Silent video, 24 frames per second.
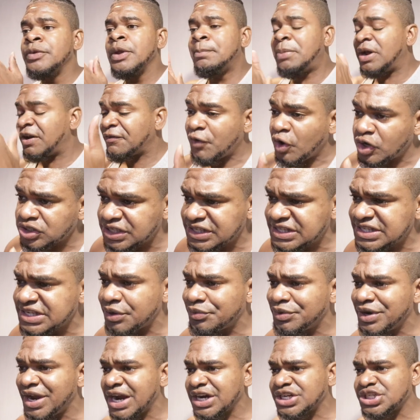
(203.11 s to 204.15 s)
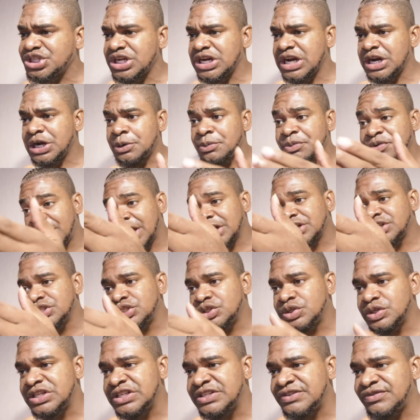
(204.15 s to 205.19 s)
But of course, this is a reaction and I'm
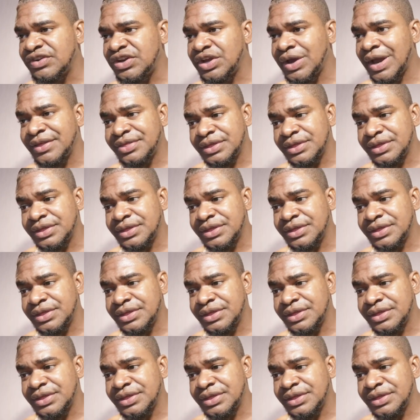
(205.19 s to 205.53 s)
reacting to this video.